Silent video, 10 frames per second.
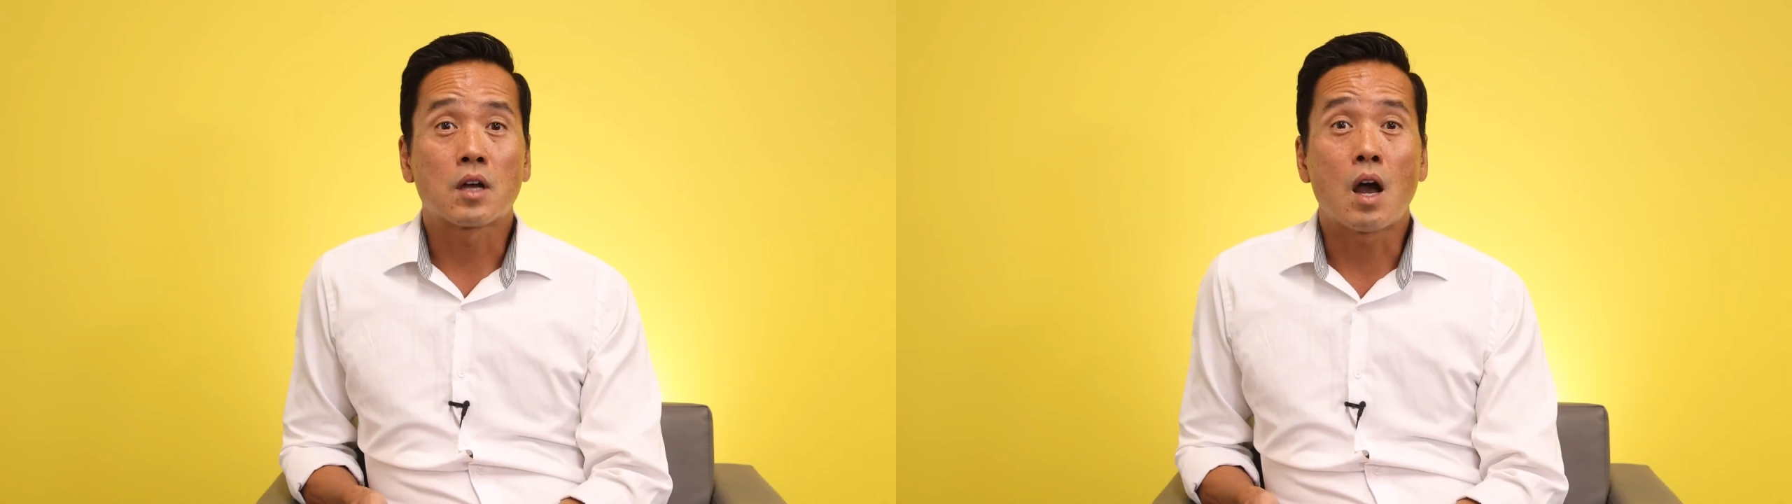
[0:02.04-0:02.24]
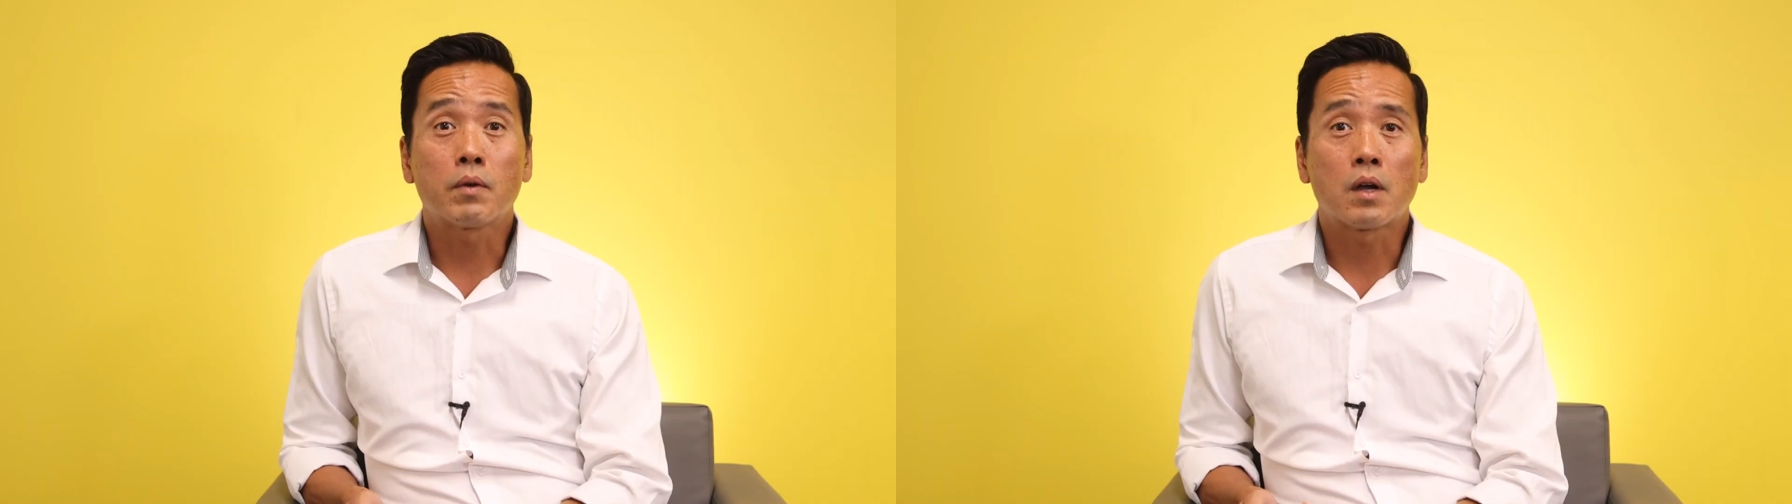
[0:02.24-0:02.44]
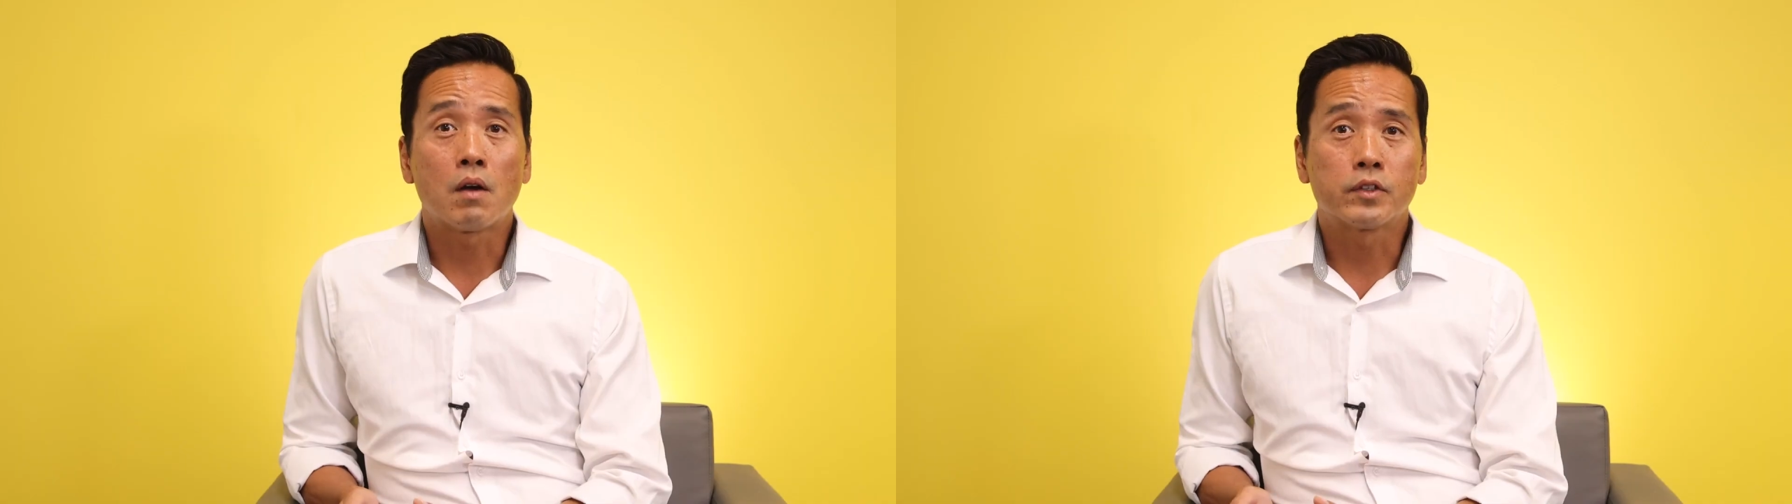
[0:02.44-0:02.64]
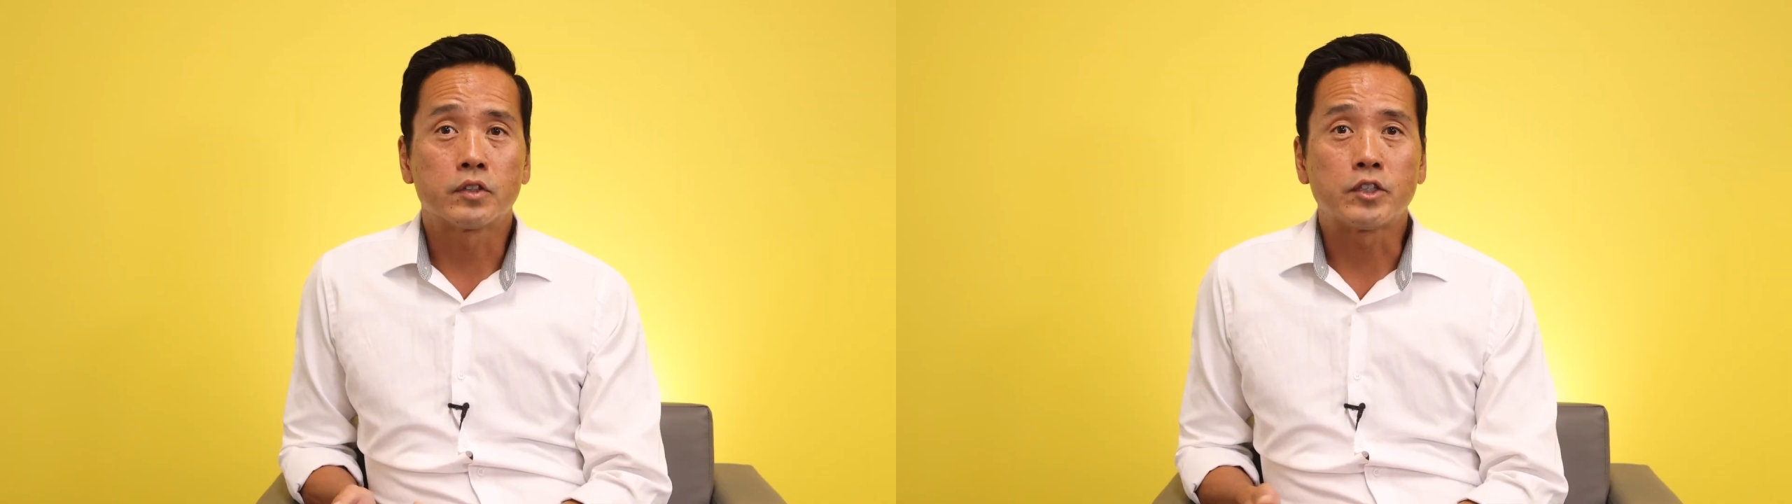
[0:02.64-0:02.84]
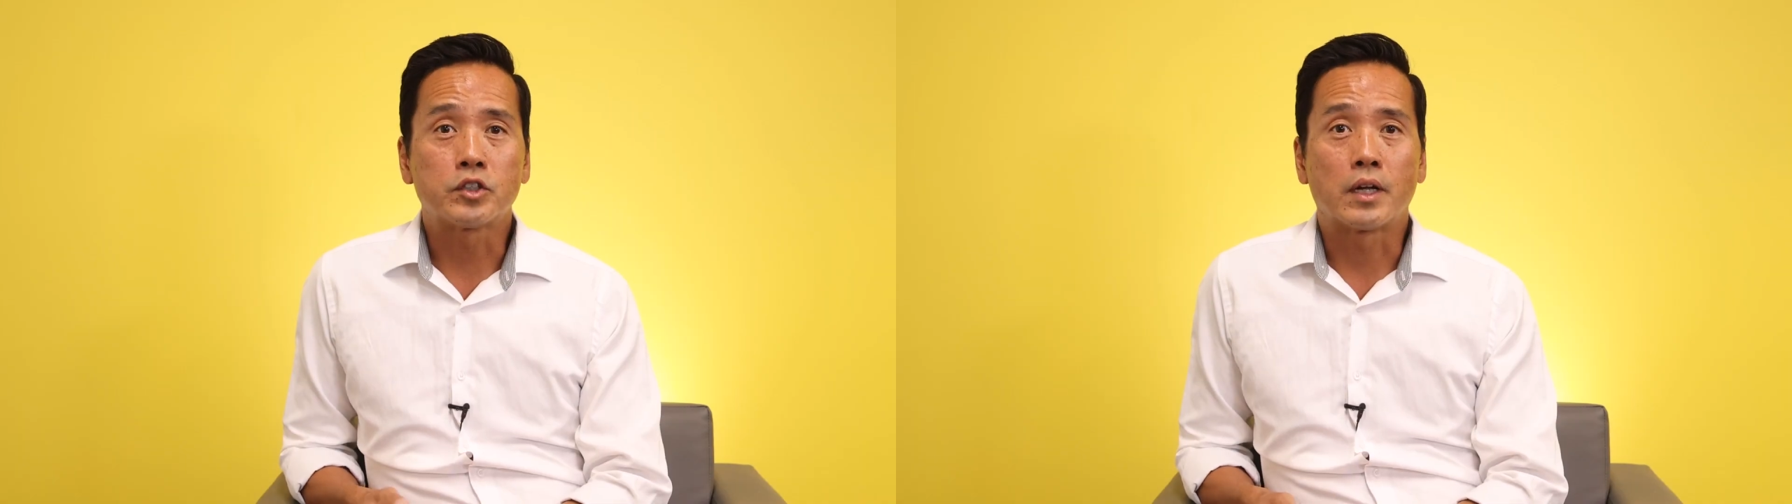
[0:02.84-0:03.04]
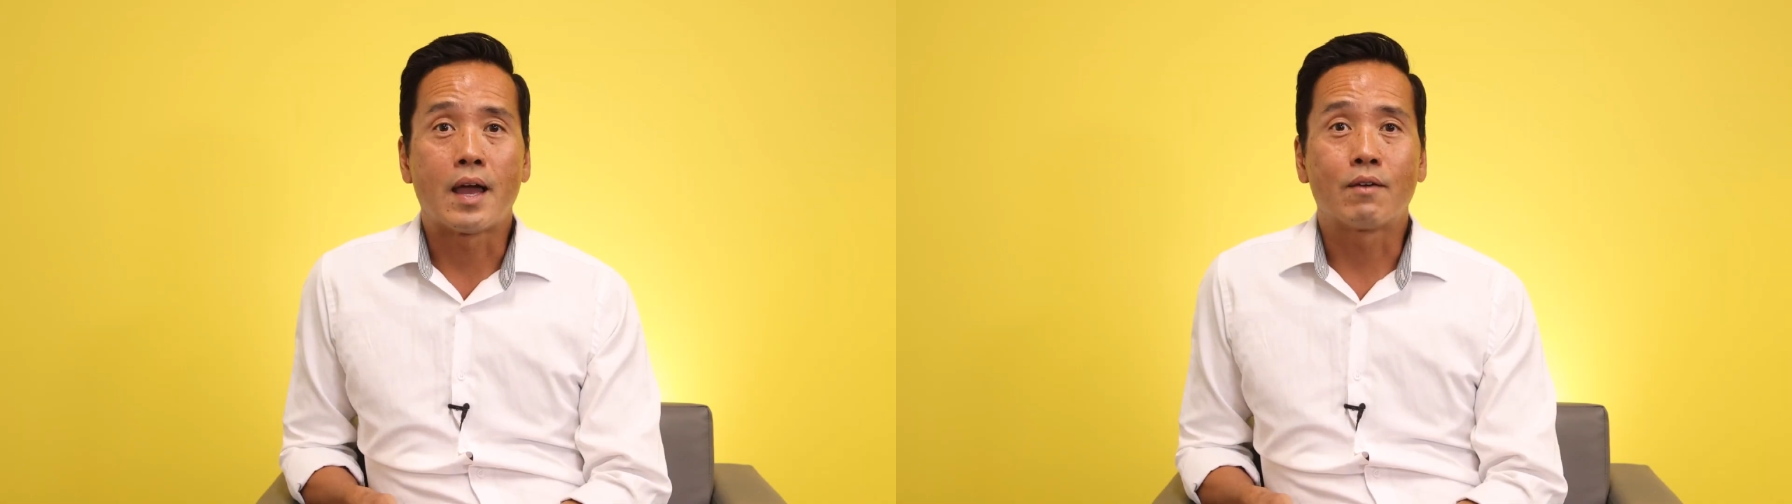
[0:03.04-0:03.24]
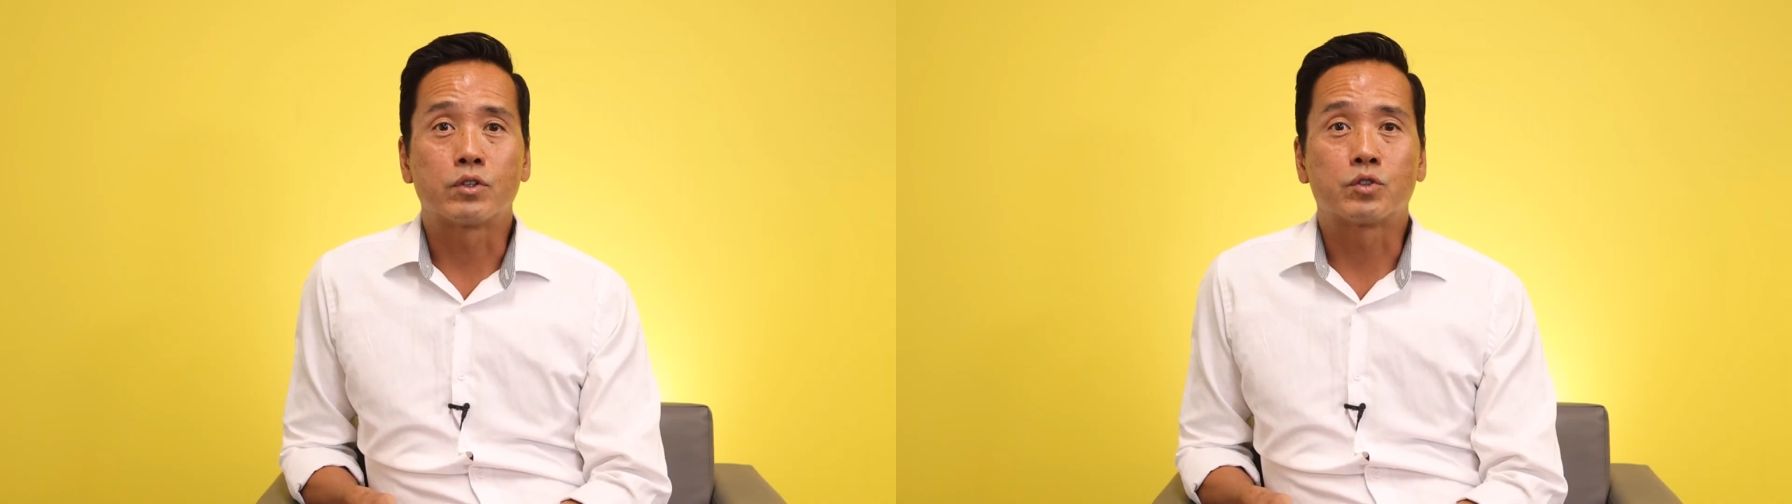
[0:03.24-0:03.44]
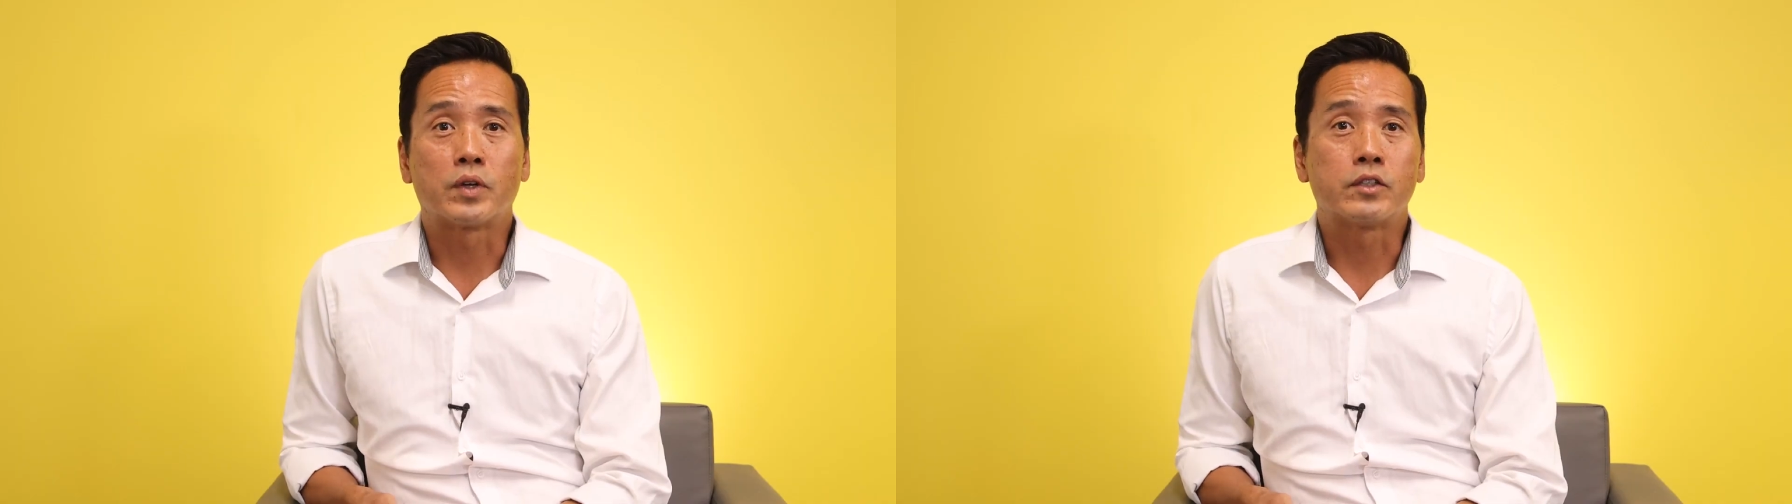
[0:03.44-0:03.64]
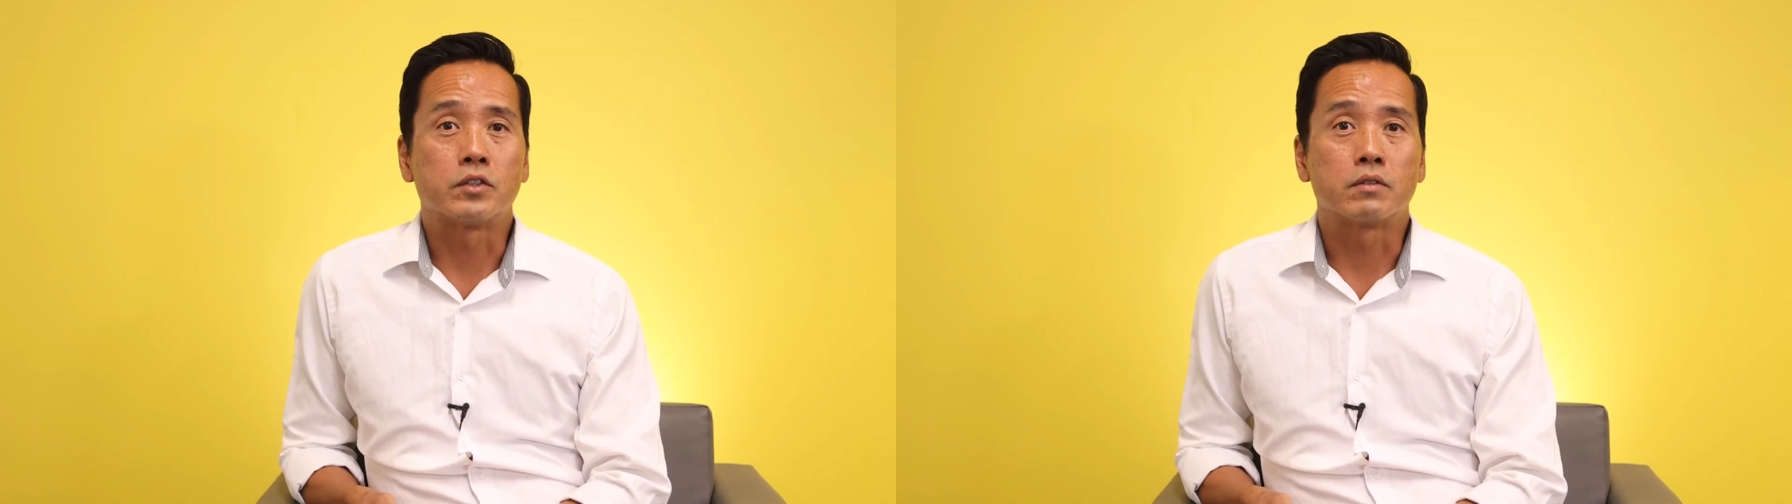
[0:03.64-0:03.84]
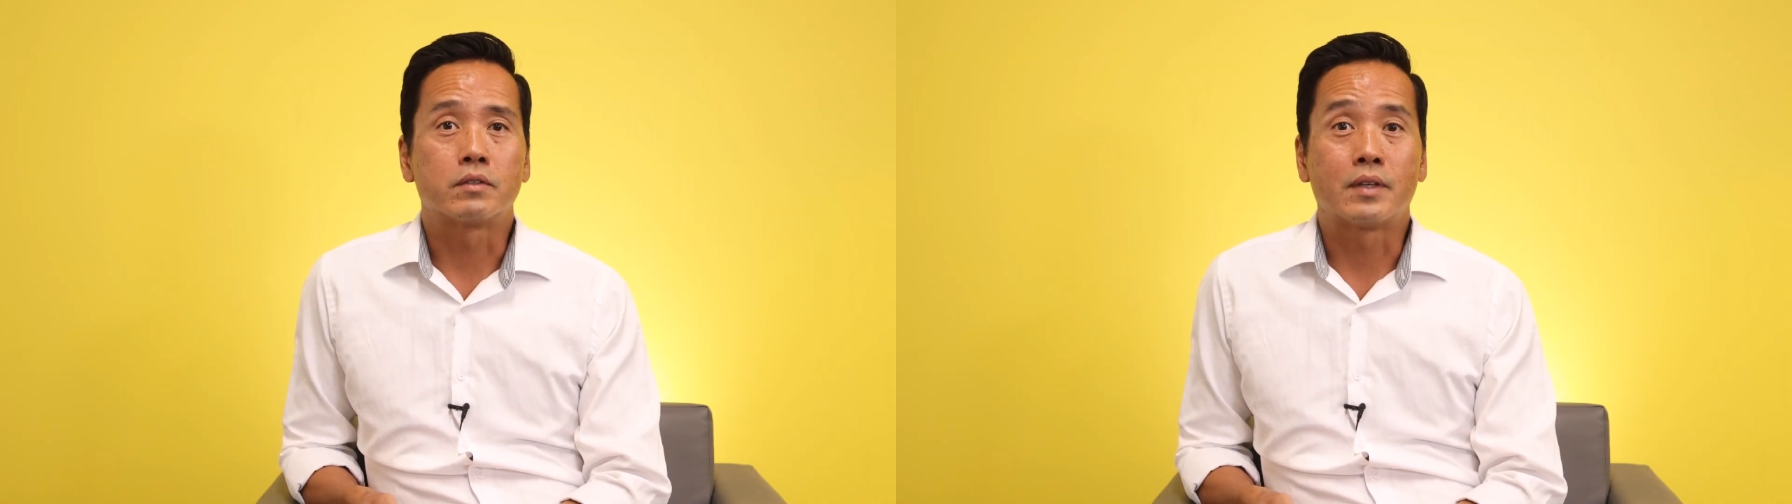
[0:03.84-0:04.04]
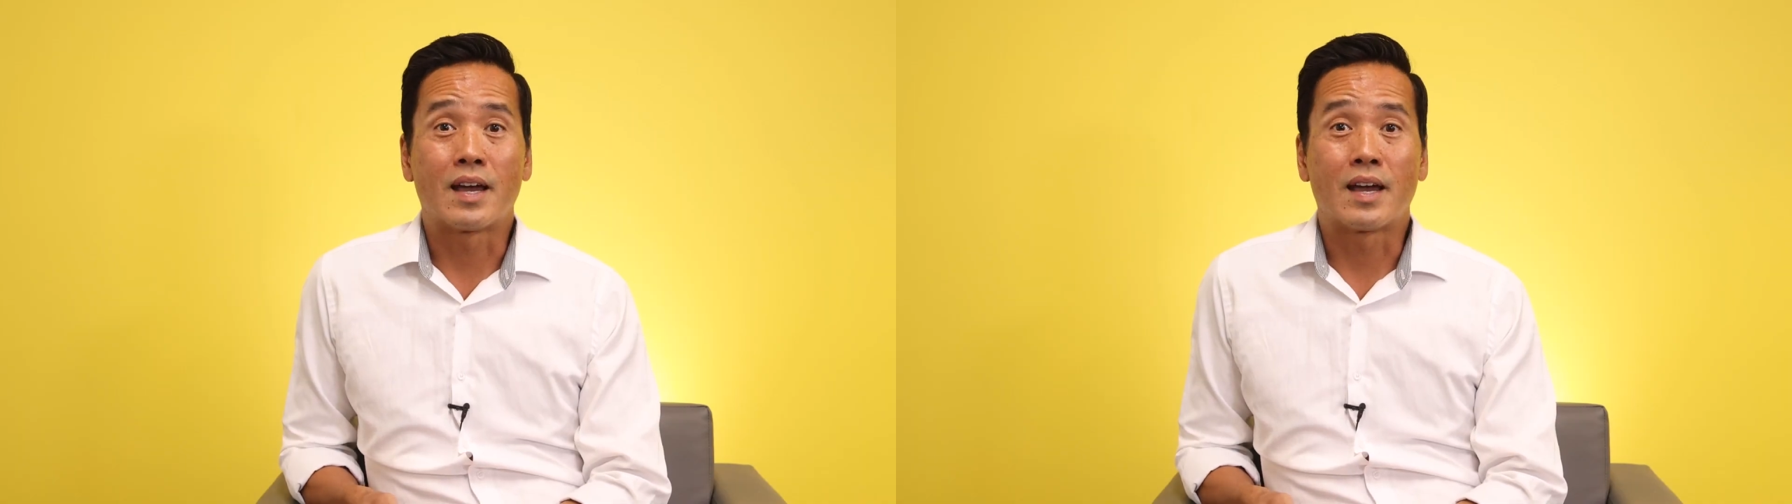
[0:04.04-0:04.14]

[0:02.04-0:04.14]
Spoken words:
a common conversation I have with strangers.